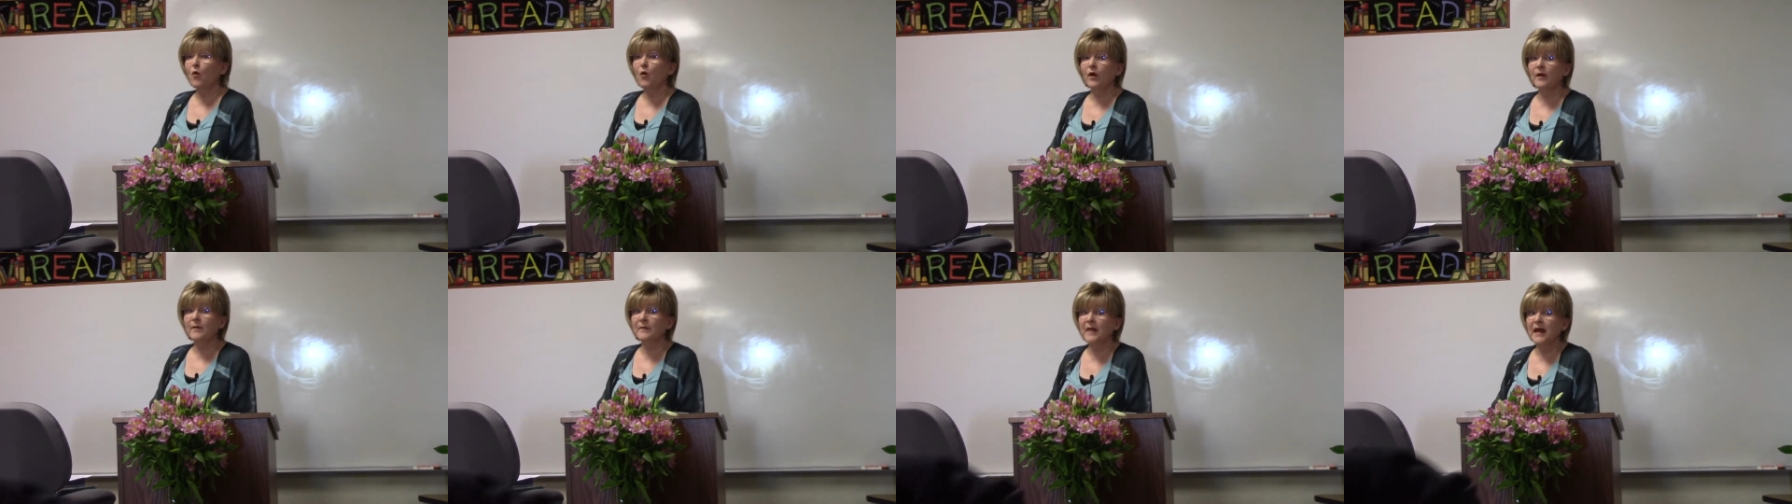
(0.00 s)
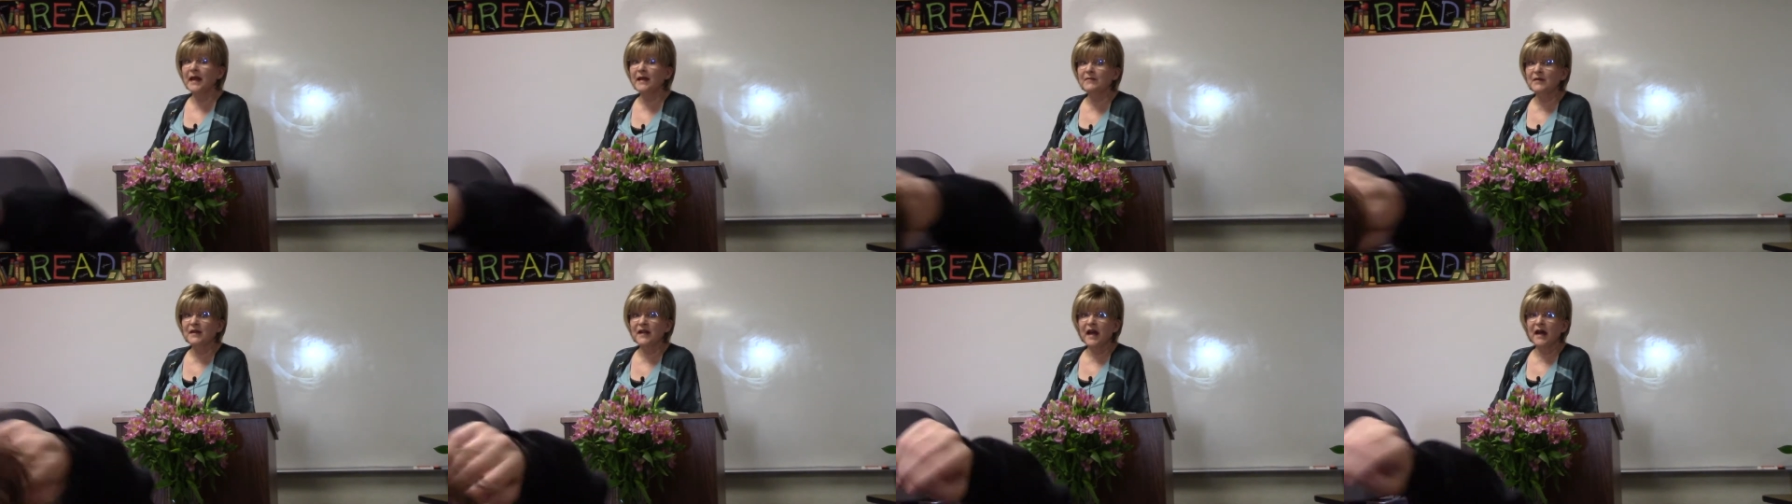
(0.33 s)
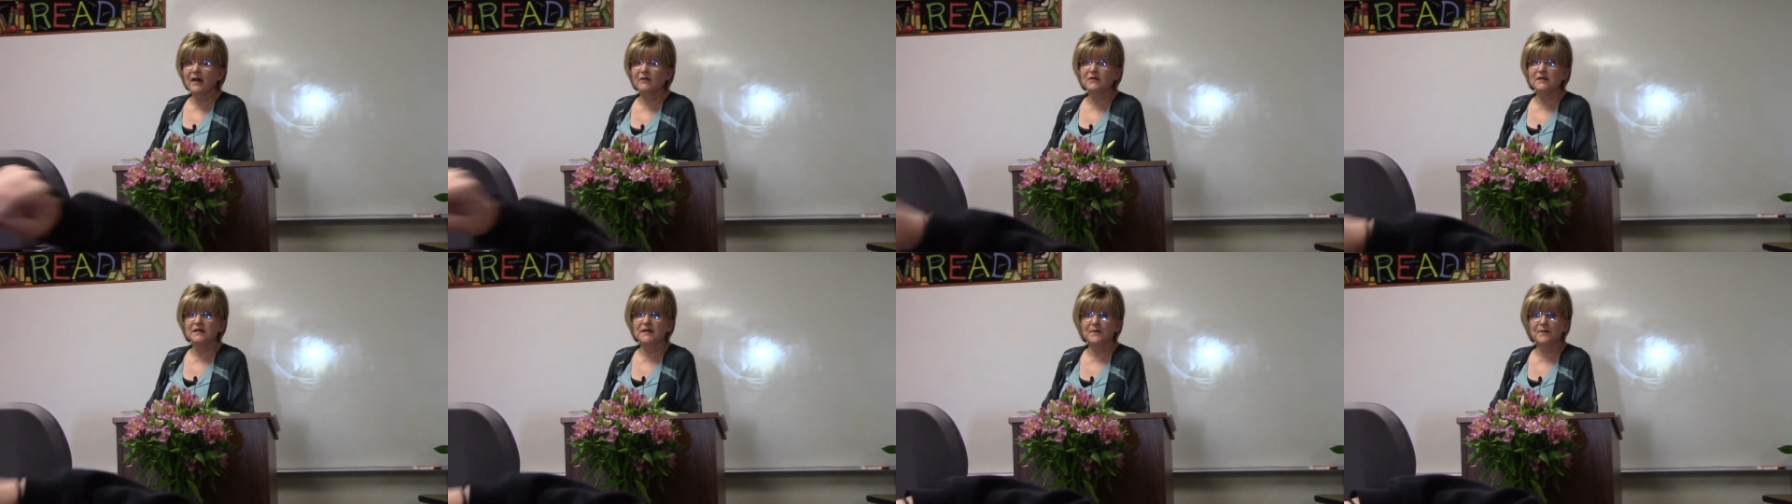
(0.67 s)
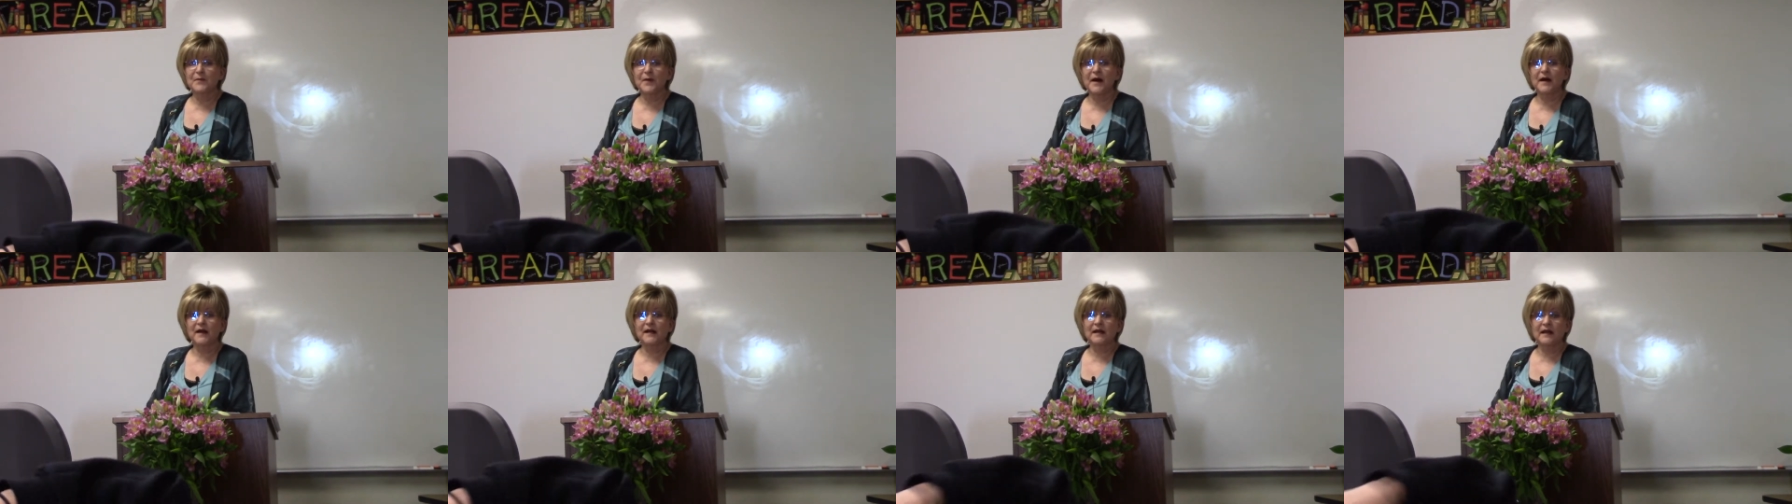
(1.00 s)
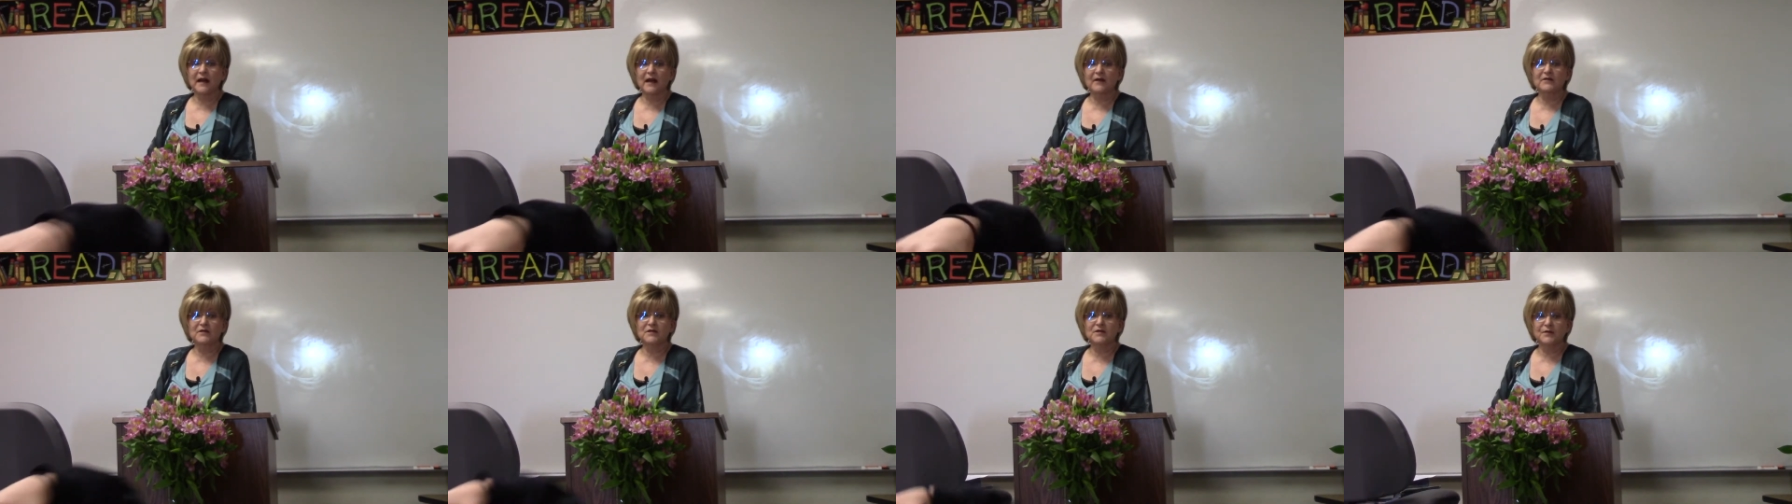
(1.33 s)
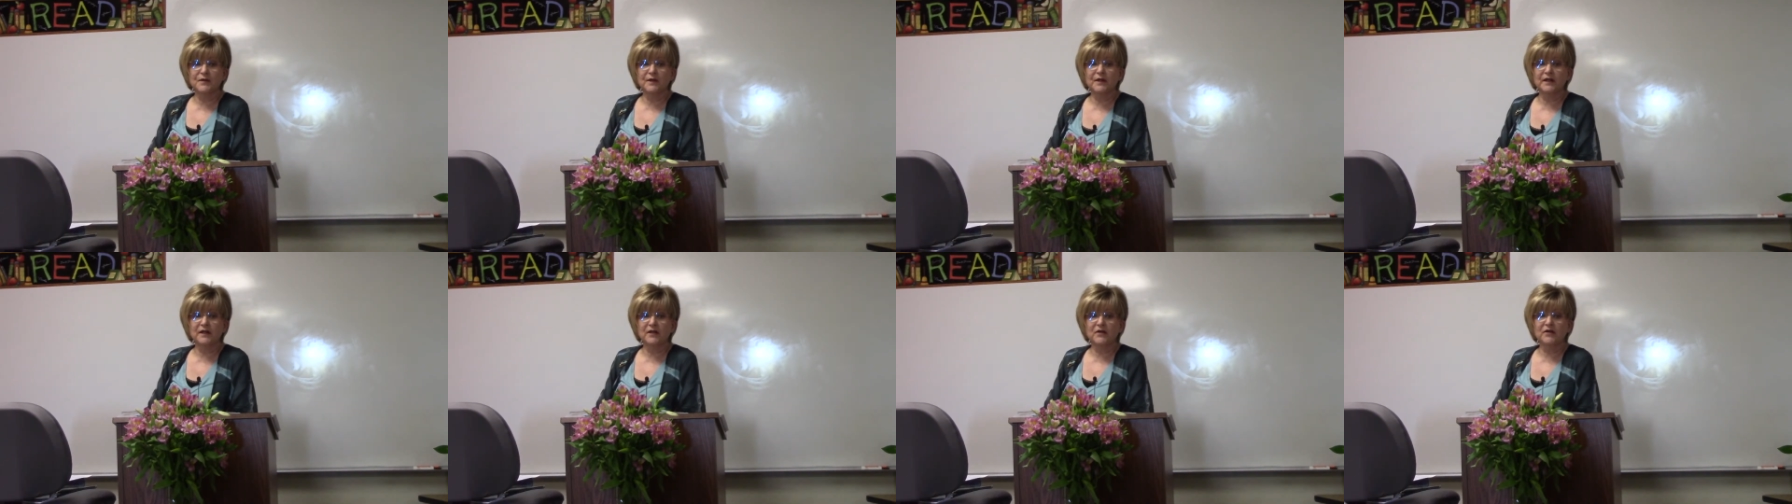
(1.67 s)
Or maybe I was a bug and I was
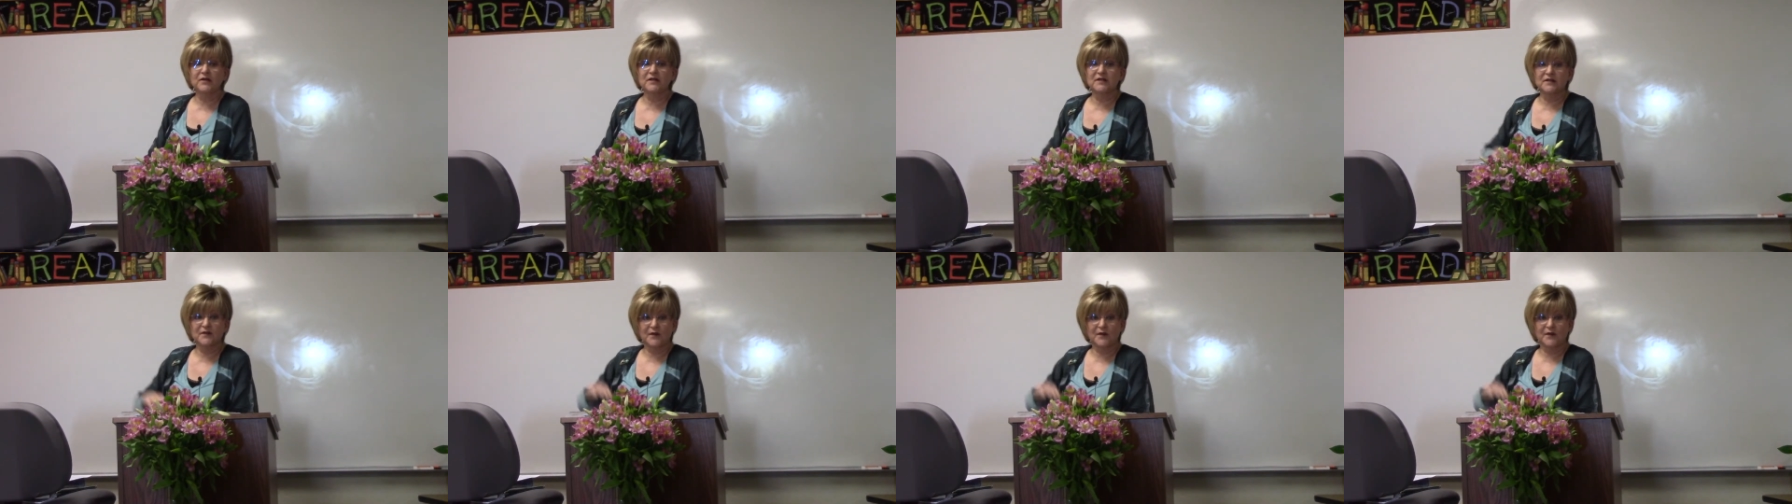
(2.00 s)
really good,